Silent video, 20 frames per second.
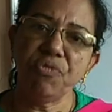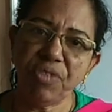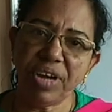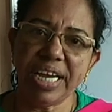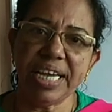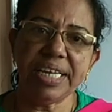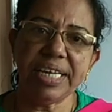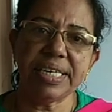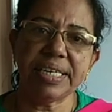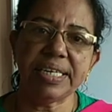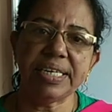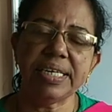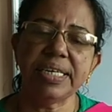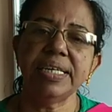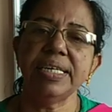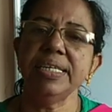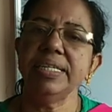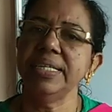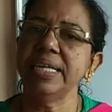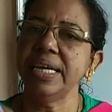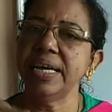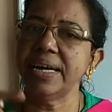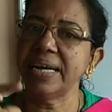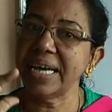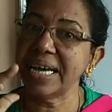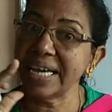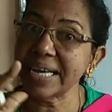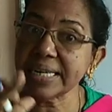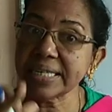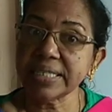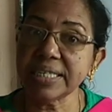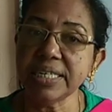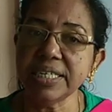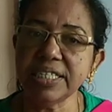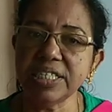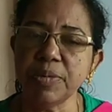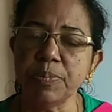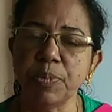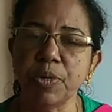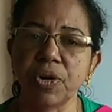weight, their direction
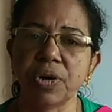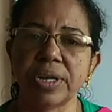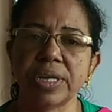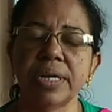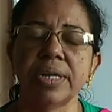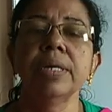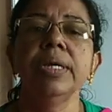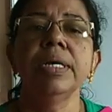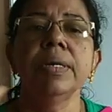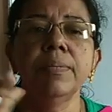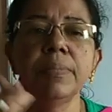is important.